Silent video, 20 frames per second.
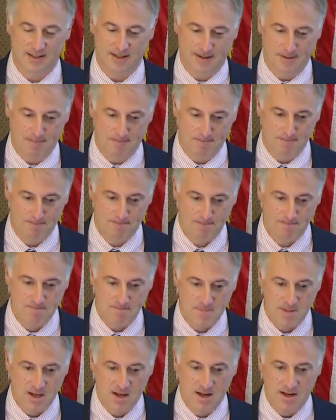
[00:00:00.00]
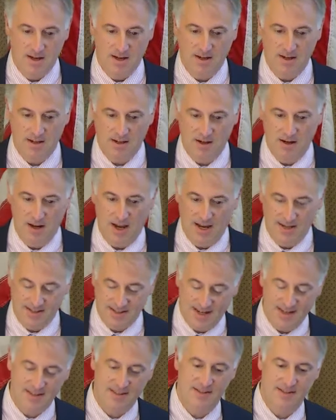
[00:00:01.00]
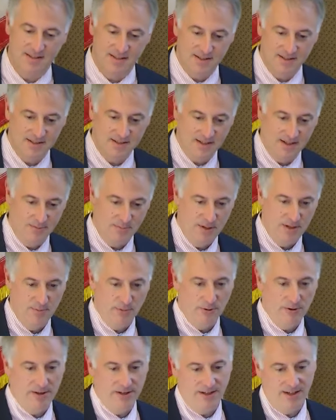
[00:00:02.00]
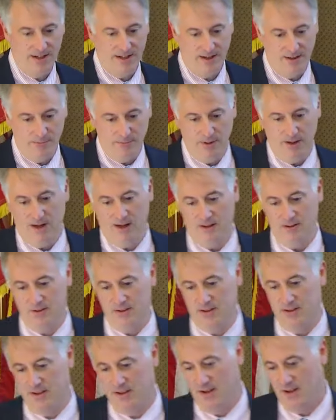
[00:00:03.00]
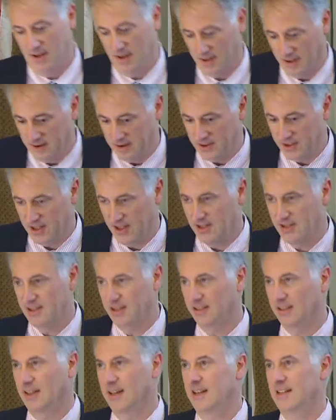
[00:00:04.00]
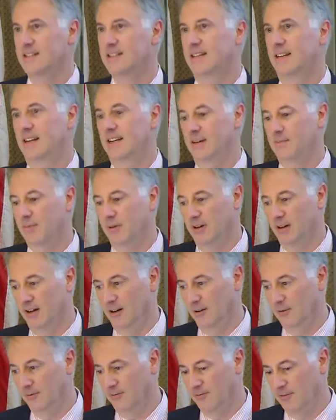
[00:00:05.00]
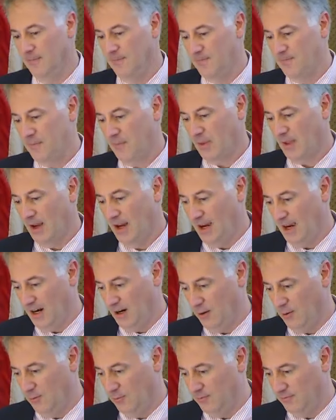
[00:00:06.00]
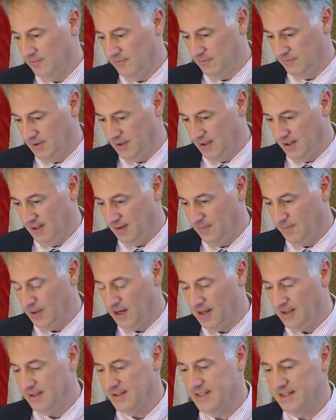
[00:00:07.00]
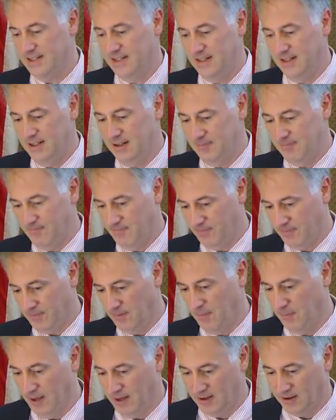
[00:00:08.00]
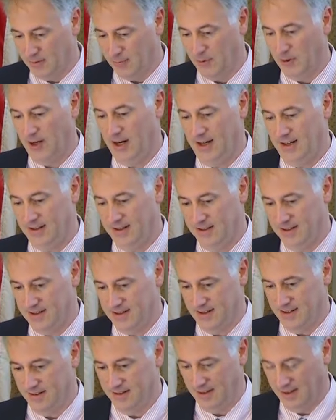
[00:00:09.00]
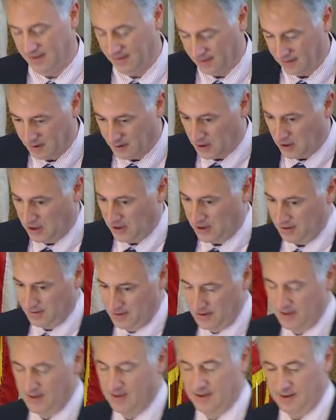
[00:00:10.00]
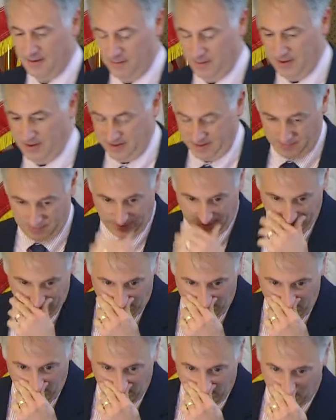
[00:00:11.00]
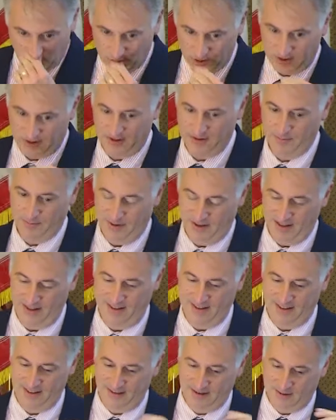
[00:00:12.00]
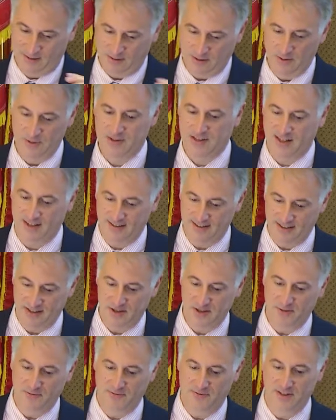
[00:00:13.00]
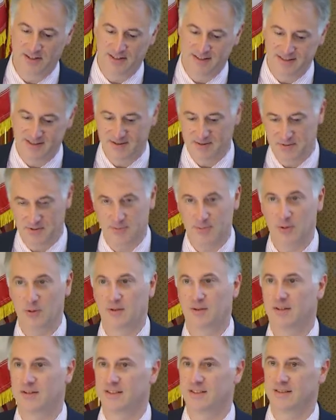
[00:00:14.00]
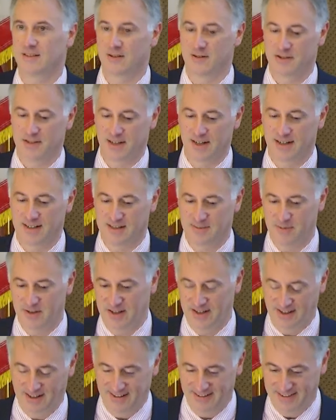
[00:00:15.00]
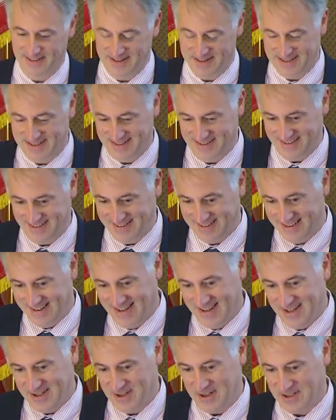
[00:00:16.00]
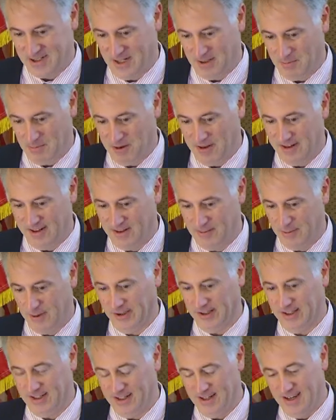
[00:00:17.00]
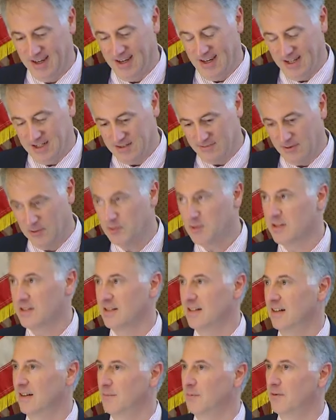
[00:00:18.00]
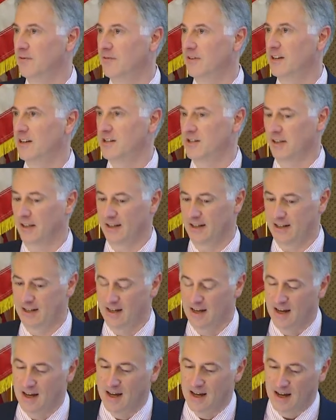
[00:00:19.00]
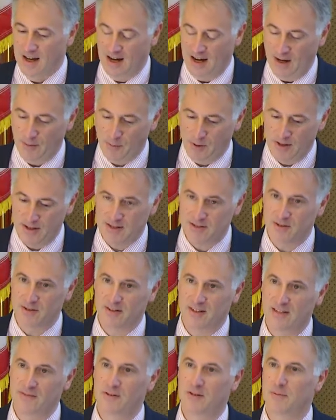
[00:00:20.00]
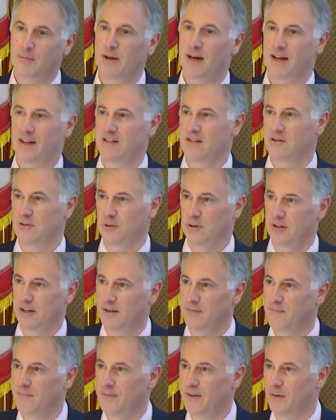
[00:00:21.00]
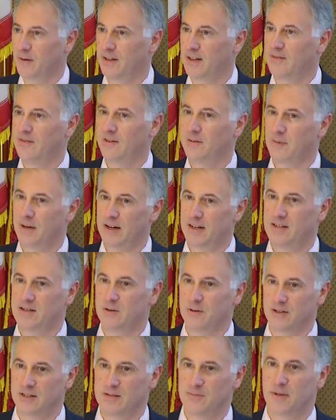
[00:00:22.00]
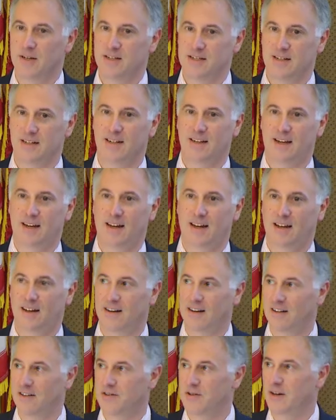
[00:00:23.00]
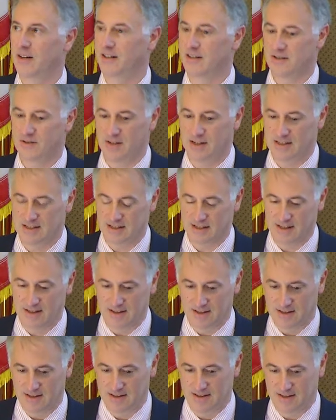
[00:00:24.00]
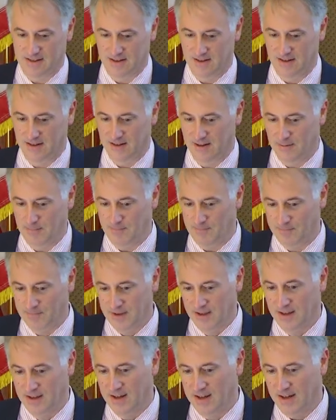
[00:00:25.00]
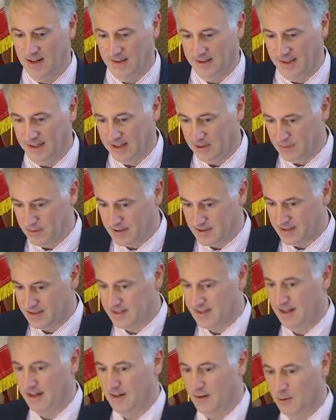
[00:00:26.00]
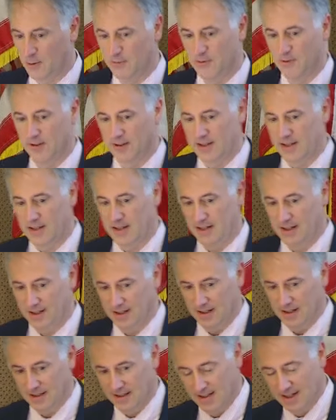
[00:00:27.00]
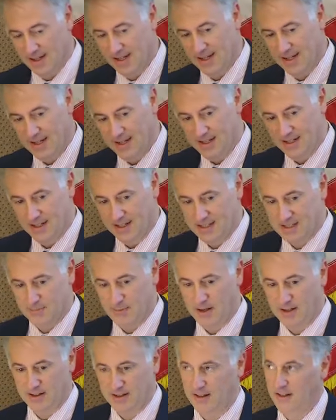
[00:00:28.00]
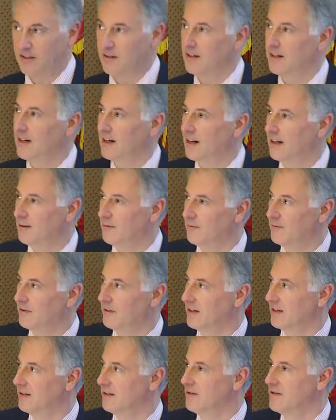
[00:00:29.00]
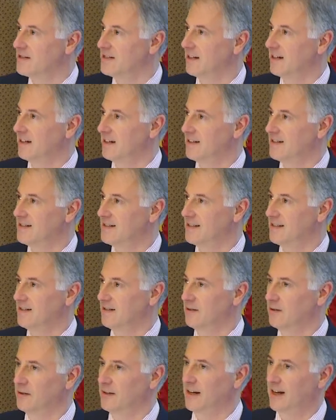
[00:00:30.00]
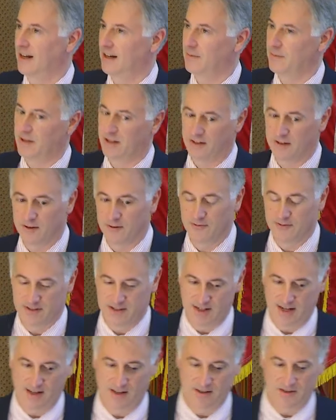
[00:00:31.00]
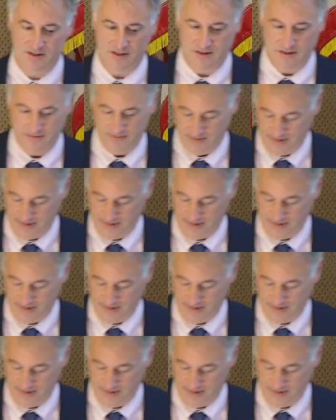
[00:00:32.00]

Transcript: um, as ethicists and people thinking about the changing landscape of how uh, policy, medical practice, and, and the law, which is really all the work that my close colleague Joe Fins, who spoke at the neuroscience meeting on this, uh, just on Monday really has focused on professionally, I want to sort of give you the backstory. I want to give you the backstory as best I can, and I'll try to translate this in, um, in language that's not overly uh, expecting you to have uh, neuroscience, neuroanatomy, and neurophysiology at your